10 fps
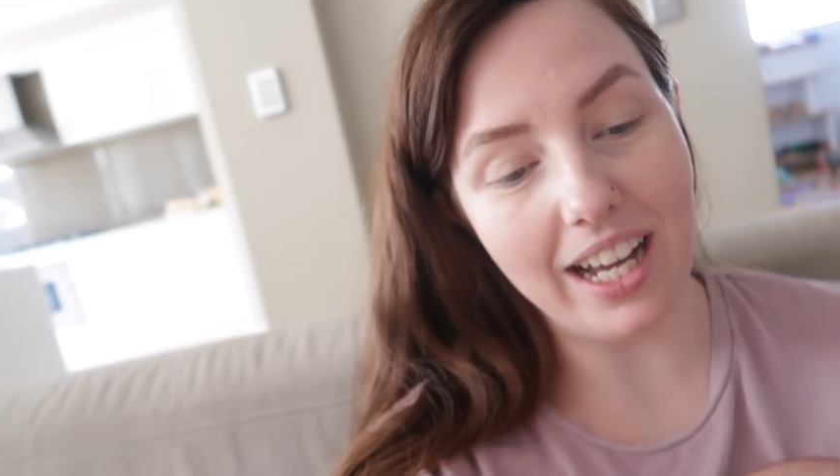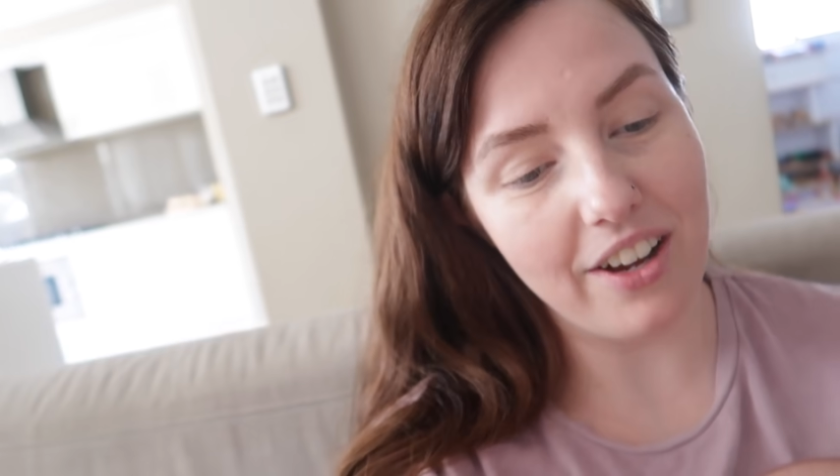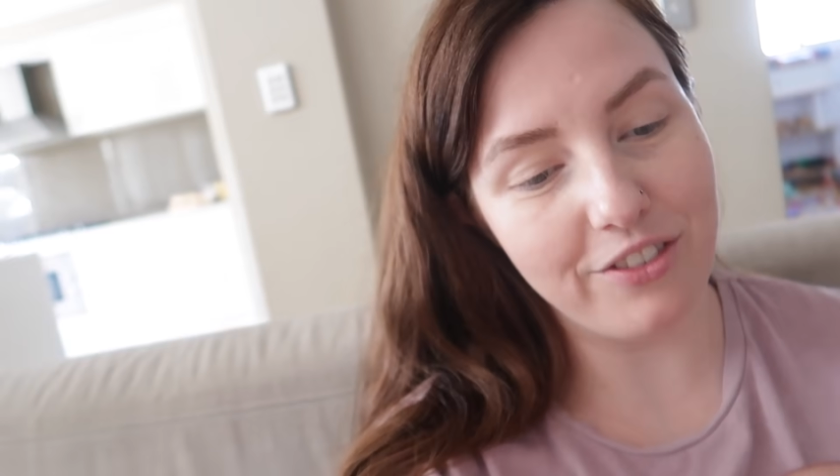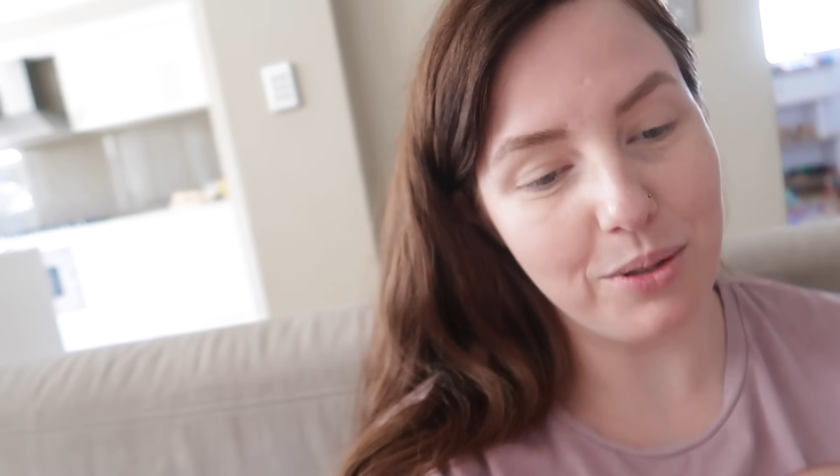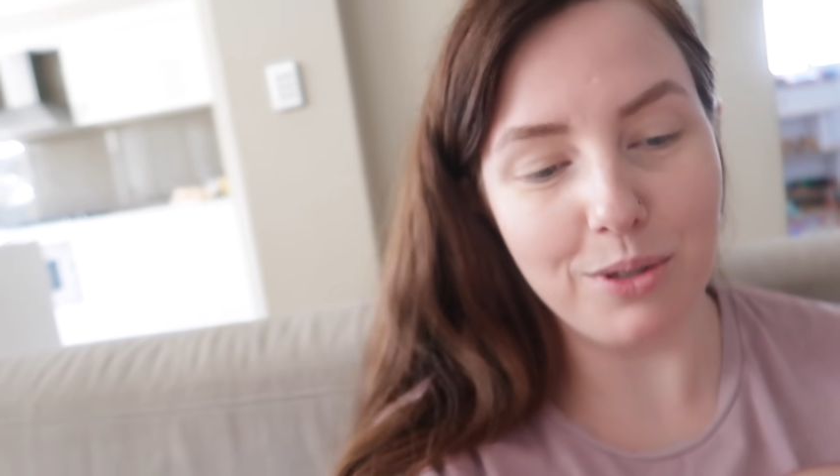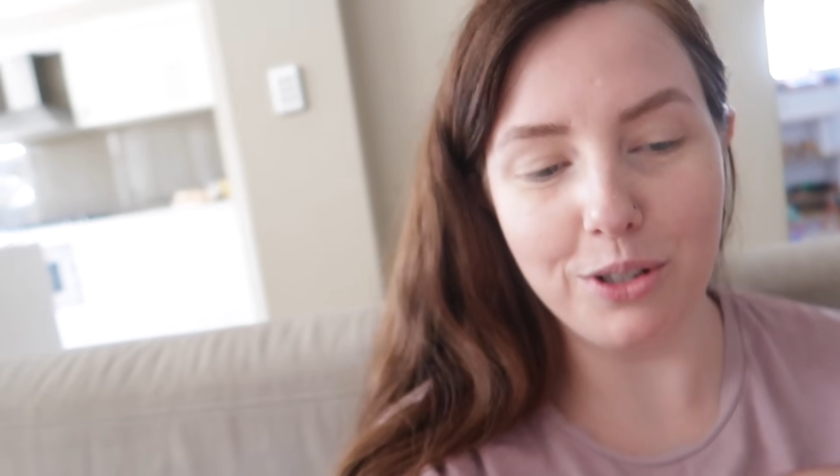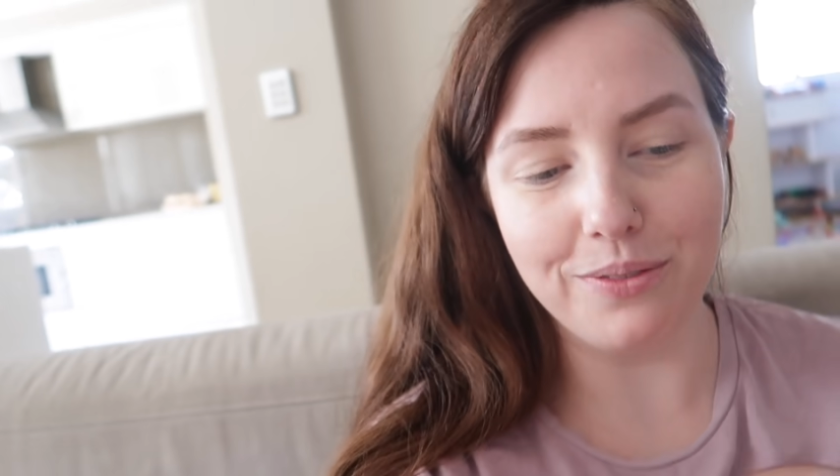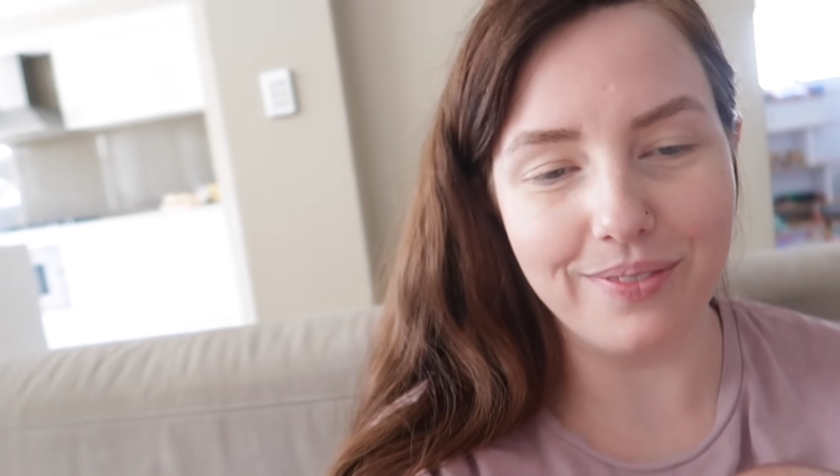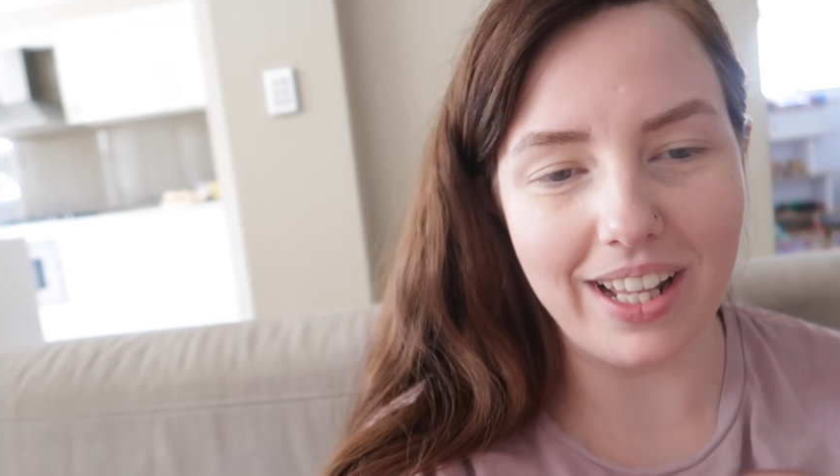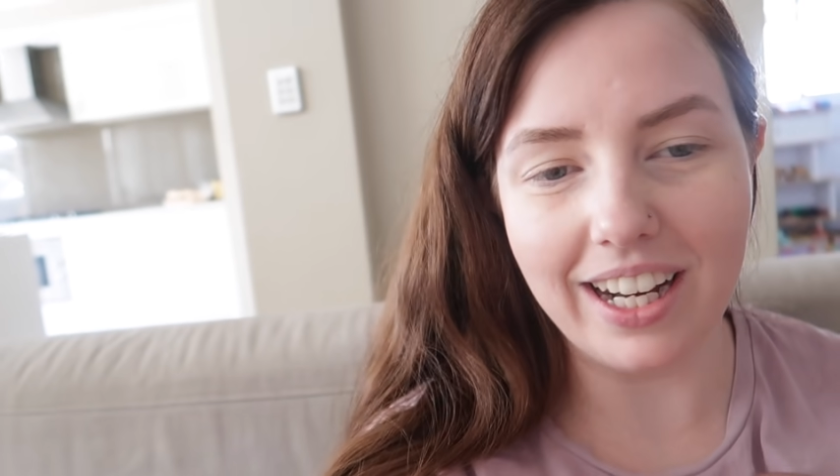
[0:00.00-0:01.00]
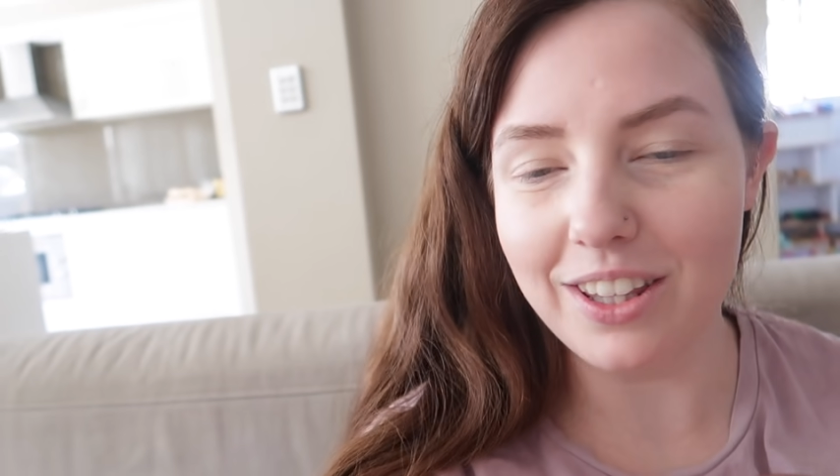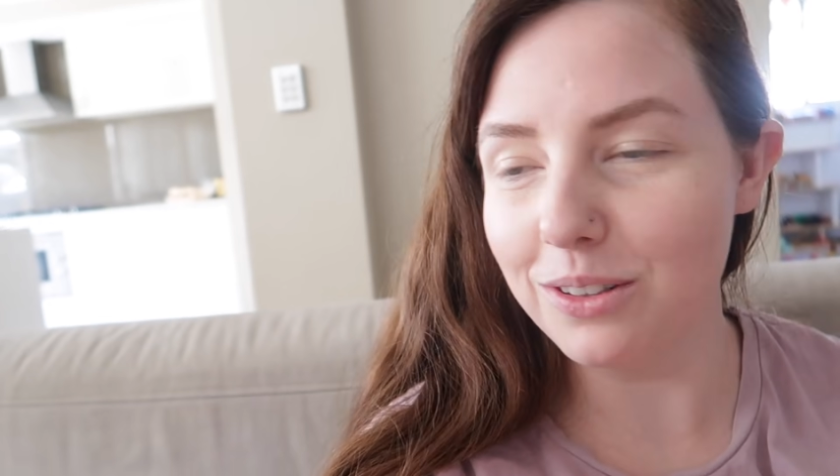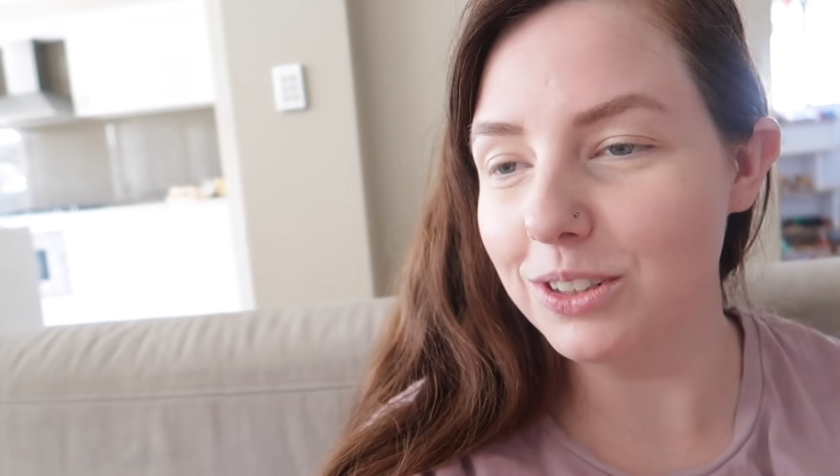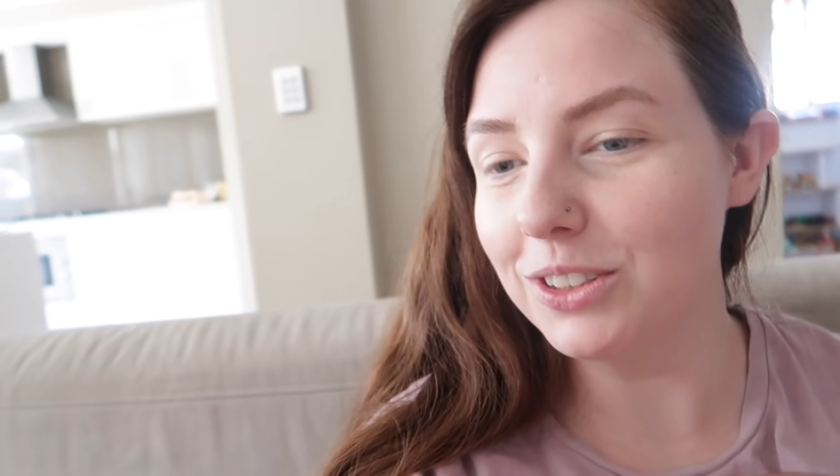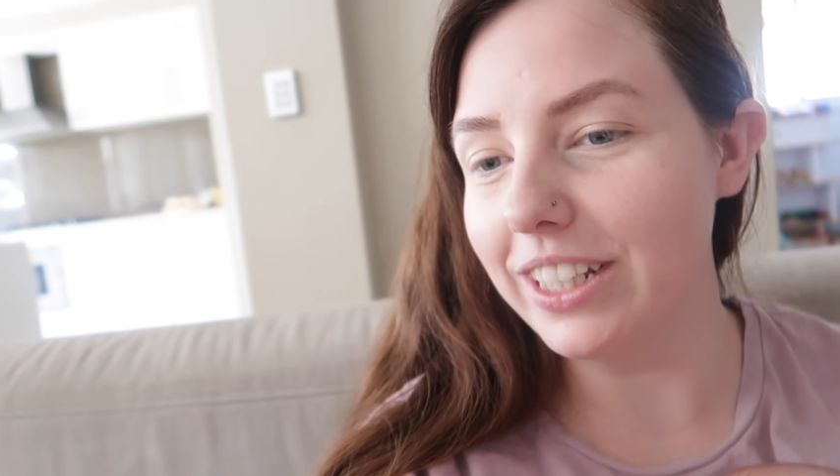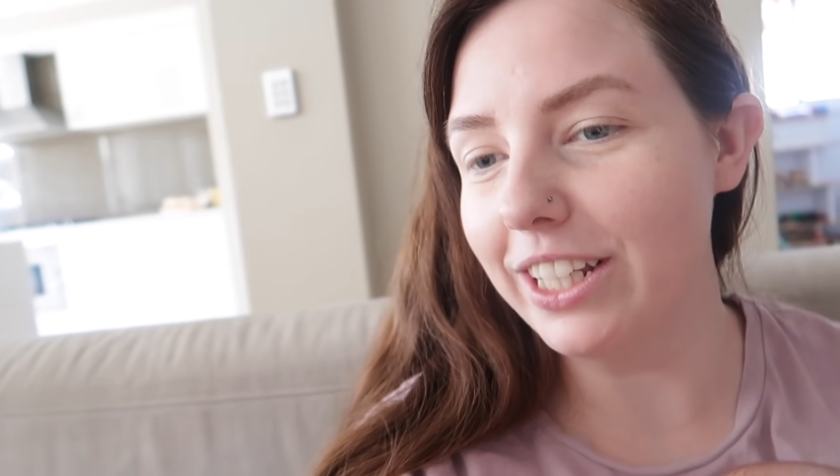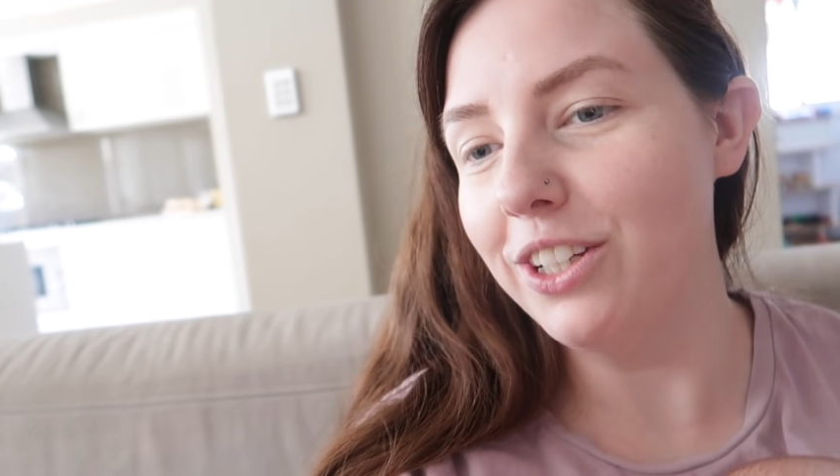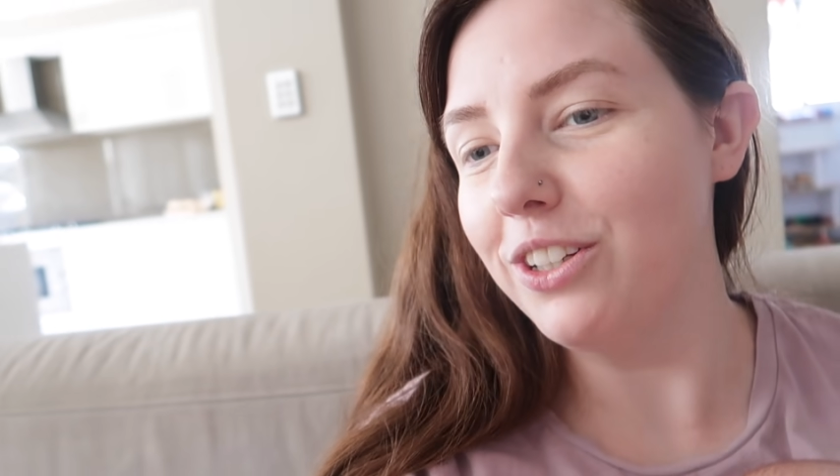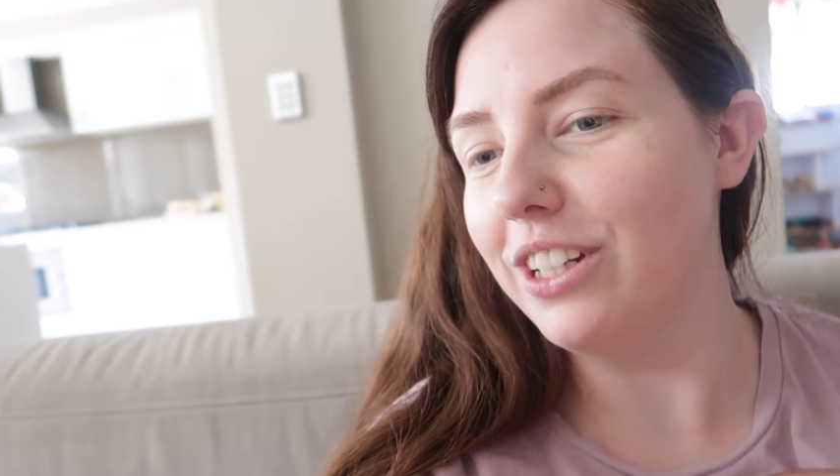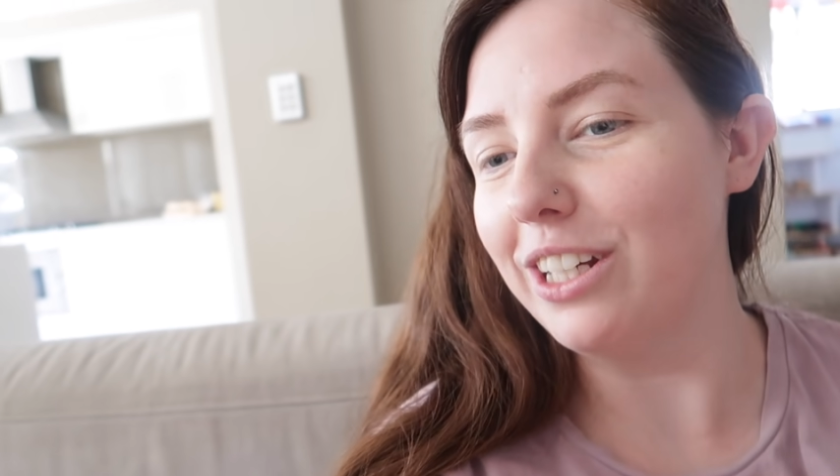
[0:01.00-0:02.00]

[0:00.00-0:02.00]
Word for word: afternoon, and I thought it was really cute.